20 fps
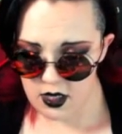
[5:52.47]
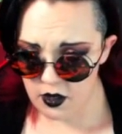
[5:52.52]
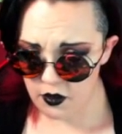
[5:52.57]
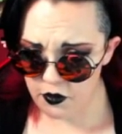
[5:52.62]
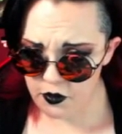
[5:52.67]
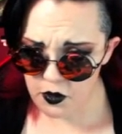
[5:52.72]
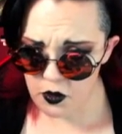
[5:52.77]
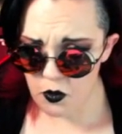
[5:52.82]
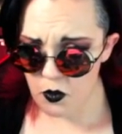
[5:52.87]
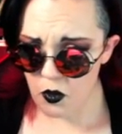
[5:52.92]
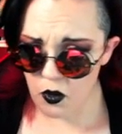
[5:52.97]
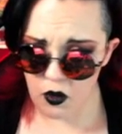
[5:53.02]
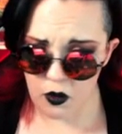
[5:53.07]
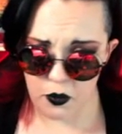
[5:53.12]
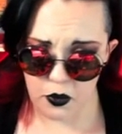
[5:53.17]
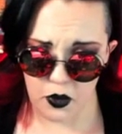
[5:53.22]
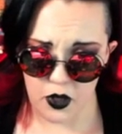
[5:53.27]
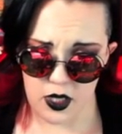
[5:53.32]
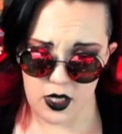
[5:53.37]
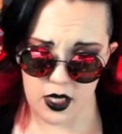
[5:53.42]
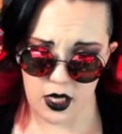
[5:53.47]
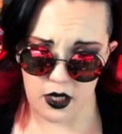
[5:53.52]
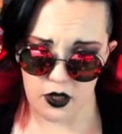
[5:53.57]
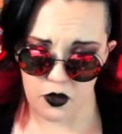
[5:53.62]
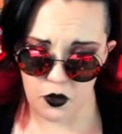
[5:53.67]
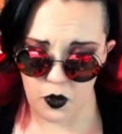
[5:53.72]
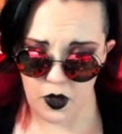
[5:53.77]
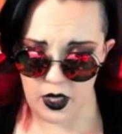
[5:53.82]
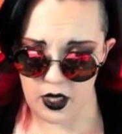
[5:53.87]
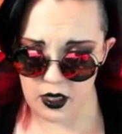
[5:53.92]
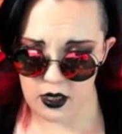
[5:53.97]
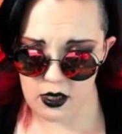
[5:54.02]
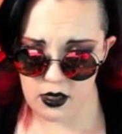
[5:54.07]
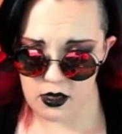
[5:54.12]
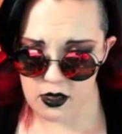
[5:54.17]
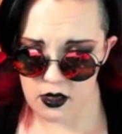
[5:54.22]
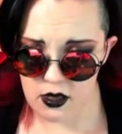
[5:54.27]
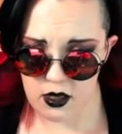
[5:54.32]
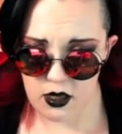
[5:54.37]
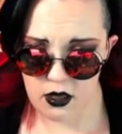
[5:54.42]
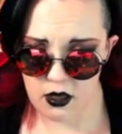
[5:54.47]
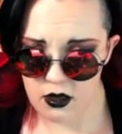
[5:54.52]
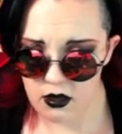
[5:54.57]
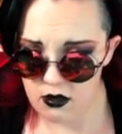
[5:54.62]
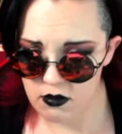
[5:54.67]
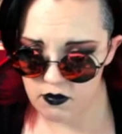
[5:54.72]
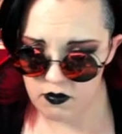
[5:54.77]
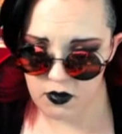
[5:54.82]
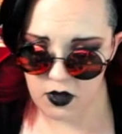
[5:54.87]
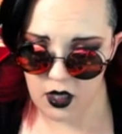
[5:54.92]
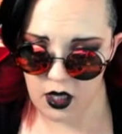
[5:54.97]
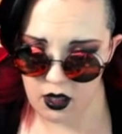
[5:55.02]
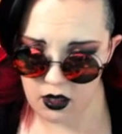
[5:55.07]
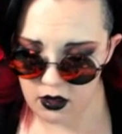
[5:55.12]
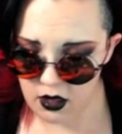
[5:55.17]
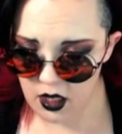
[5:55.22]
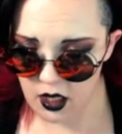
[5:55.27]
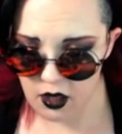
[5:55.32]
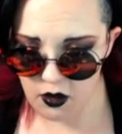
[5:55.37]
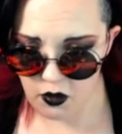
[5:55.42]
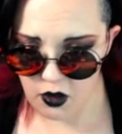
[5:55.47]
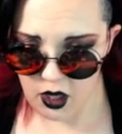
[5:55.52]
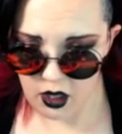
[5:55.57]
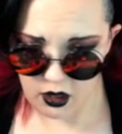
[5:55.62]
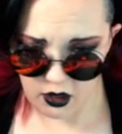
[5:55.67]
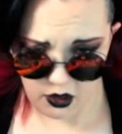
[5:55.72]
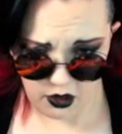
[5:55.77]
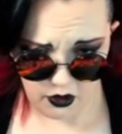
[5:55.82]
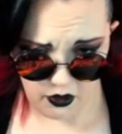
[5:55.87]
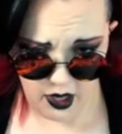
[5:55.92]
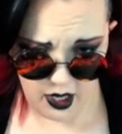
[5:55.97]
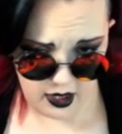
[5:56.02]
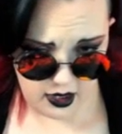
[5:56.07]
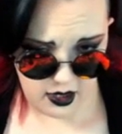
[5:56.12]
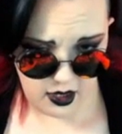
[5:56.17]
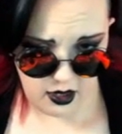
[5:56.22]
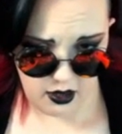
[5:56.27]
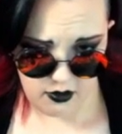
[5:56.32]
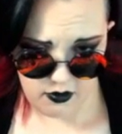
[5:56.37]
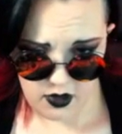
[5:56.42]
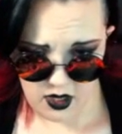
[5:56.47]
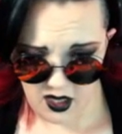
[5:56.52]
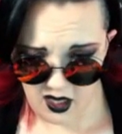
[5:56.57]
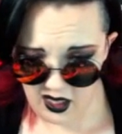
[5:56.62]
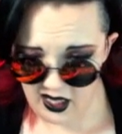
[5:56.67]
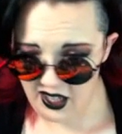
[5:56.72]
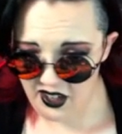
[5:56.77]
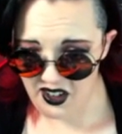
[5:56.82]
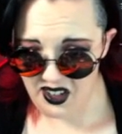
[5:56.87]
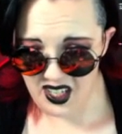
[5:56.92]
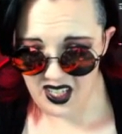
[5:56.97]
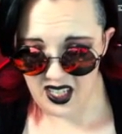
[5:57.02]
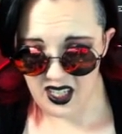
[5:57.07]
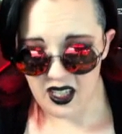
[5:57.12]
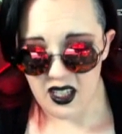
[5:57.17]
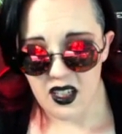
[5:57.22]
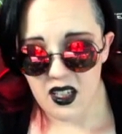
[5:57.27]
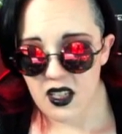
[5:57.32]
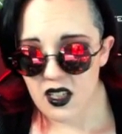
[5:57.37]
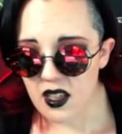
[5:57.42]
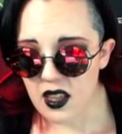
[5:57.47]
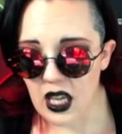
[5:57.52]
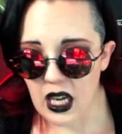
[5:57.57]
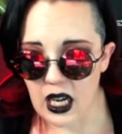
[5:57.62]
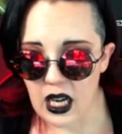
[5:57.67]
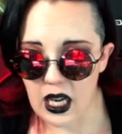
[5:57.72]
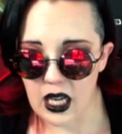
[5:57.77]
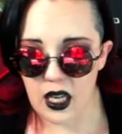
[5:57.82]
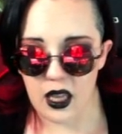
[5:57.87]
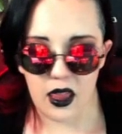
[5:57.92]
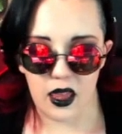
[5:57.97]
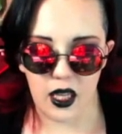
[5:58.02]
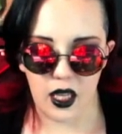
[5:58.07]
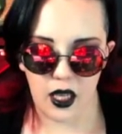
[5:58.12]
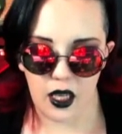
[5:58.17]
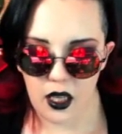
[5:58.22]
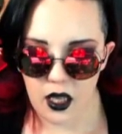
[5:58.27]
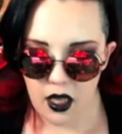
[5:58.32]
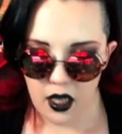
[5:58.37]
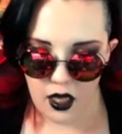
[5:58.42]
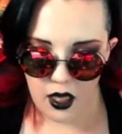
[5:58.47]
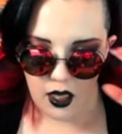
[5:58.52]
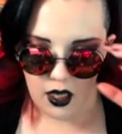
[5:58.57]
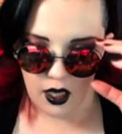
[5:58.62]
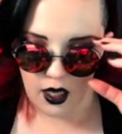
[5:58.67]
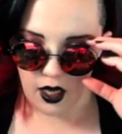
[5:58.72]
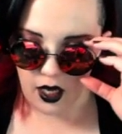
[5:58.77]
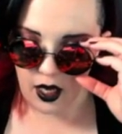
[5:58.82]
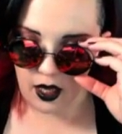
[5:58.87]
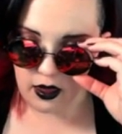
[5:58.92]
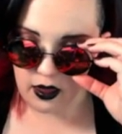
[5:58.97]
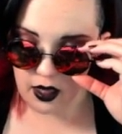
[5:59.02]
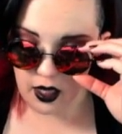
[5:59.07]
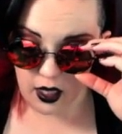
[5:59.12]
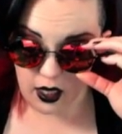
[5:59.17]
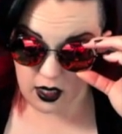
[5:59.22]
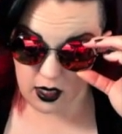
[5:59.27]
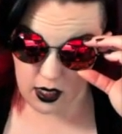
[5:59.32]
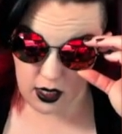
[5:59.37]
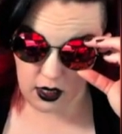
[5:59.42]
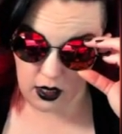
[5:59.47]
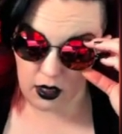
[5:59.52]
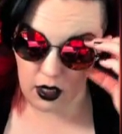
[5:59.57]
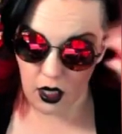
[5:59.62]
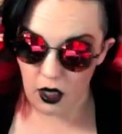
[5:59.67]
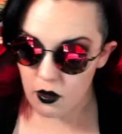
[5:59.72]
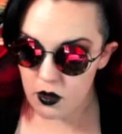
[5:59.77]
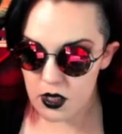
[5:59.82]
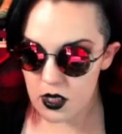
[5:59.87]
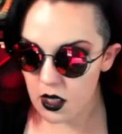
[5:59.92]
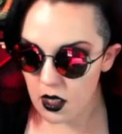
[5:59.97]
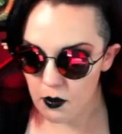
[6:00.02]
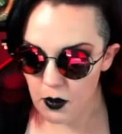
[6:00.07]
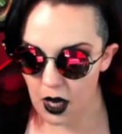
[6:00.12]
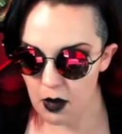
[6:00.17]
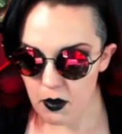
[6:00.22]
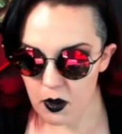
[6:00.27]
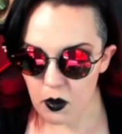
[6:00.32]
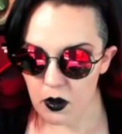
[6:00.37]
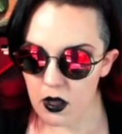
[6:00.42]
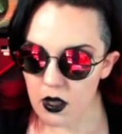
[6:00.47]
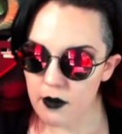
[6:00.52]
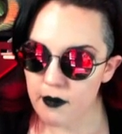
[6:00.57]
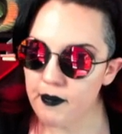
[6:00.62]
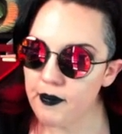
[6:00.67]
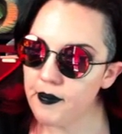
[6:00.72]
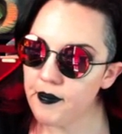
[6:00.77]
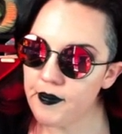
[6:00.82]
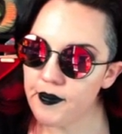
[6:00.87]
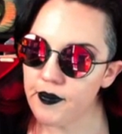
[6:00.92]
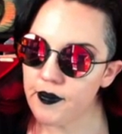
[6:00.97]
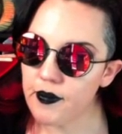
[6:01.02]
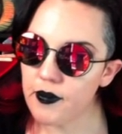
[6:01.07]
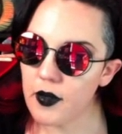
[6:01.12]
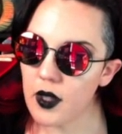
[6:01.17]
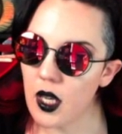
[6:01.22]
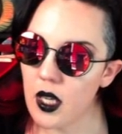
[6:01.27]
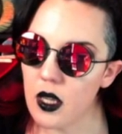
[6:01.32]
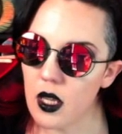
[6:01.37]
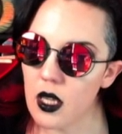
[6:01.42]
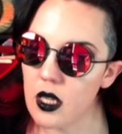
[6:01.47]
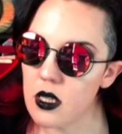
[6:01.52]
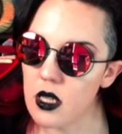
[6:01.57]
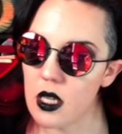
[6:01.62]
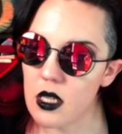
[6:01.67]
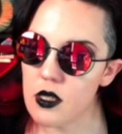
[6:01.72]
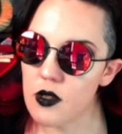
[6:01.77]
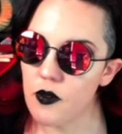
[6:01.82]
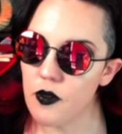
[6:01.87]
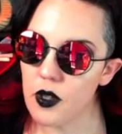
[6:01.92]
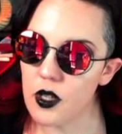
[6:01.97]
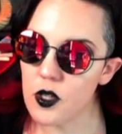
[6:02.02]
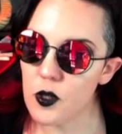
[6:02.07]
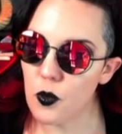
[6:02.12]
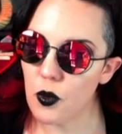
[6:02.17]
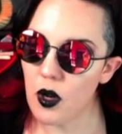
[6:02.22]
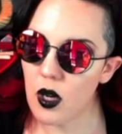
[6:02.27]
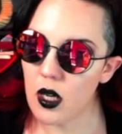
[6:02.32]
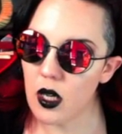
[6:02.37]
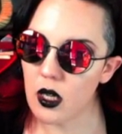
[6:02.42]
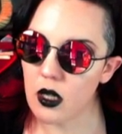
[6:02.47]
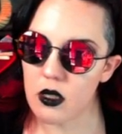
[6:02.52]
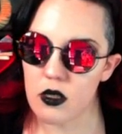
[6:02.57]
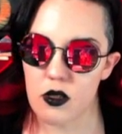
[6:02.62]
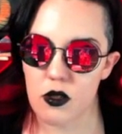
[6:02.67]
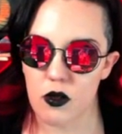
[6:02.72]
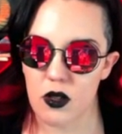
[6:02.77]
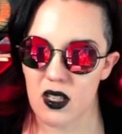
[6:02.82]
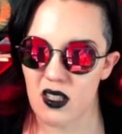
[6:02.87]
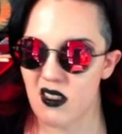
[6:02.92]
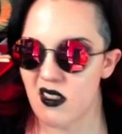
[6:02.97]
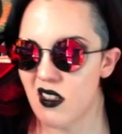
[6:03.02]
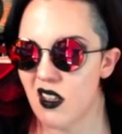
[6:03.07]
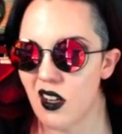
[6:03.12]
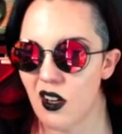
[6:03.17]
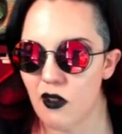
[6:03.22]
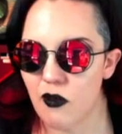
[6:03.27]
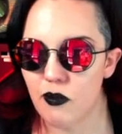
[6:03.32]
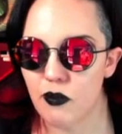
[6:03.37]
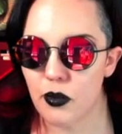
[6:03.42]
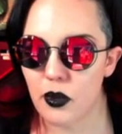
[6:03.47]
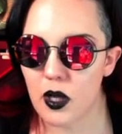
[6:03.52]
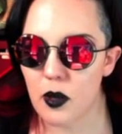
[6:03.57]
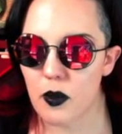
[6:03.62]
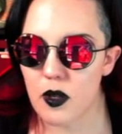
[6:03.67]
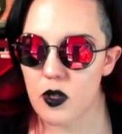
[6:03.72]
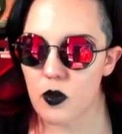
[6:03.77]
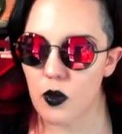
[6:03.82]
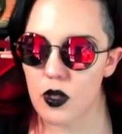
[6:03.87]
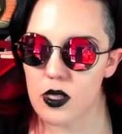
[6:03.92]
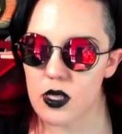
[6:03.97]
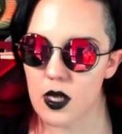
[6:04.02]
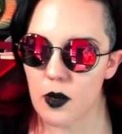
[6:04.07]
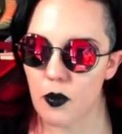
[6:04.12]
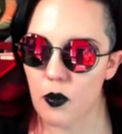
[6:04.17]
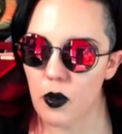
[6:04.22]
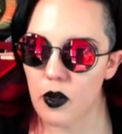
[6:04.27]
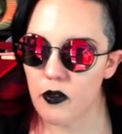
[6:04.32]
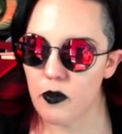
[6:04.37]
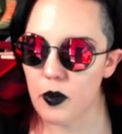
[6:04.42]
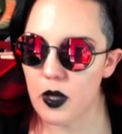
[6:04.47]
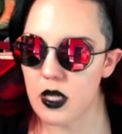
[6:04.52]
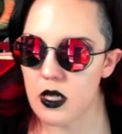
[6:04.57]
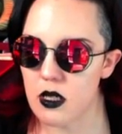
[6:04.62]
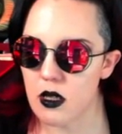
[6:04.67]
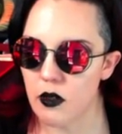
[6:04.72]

did a few more preset tweaks, you know, color correcting, clarity, that kind of thing, and then until I'm happy with it. And that's a finished product. So that's, you know, pretty much one step away from